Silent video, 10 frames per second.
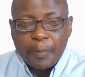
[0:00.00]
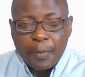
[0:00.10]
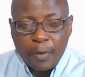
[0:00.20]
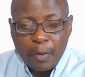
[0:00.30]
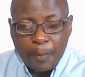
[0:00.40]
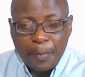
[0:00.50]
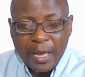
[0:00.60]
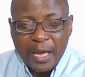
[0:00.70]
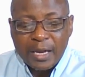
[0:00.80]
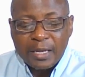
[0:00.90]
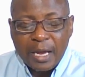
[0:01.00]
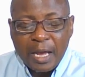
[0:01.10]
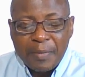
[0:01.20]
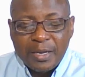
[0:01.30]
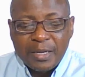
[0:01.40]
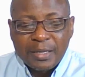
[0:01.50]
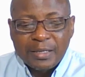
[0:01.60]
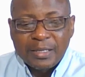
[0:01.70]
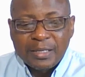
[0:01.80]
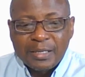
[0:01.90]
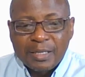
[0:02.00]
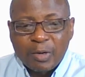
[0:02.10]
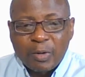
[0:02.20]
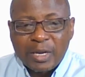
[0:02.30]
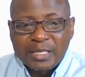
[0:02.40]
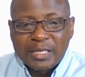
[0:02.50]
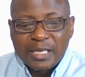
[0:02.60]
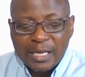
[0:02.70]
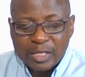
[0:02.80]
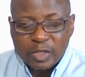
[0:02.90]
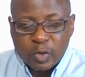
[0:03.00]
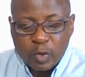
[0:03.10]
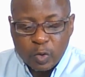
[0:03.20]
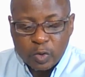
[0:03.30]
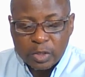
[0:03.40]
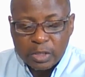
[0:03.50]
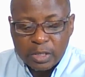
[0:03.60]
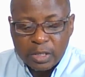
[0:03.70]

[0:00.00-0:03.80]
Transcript: pro pian I mean on a serious note